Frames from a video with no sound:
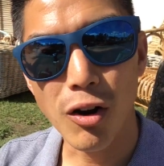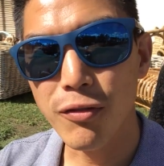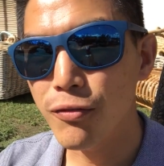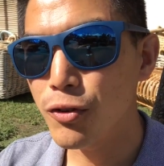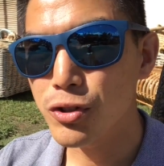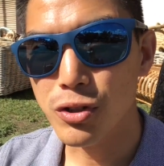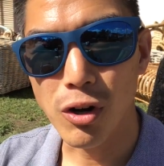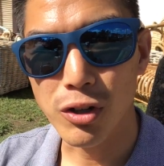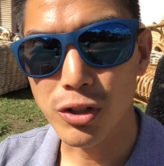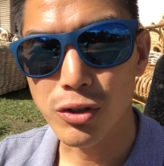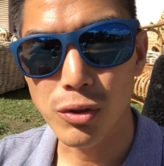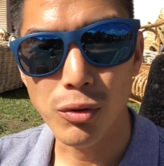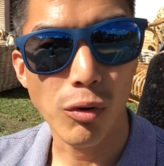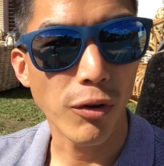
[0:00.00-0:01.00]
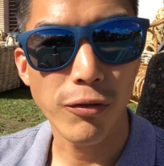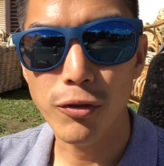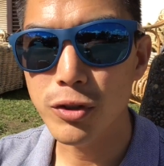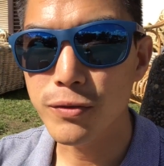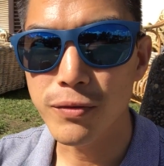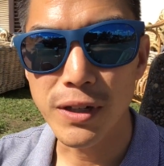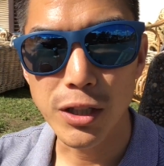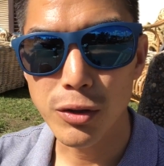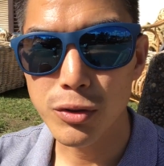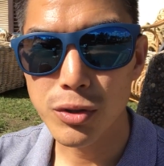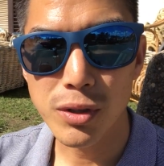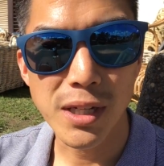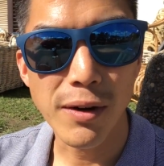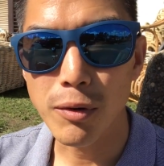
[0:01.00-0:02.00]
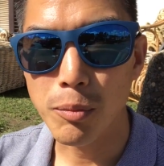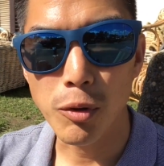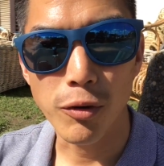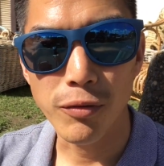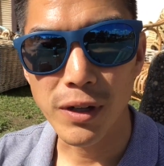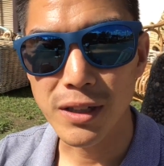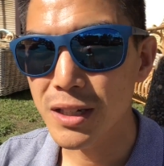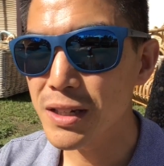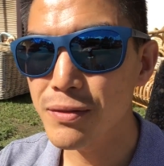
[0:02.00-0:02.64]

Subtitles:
Our first article or our first video is never perfect,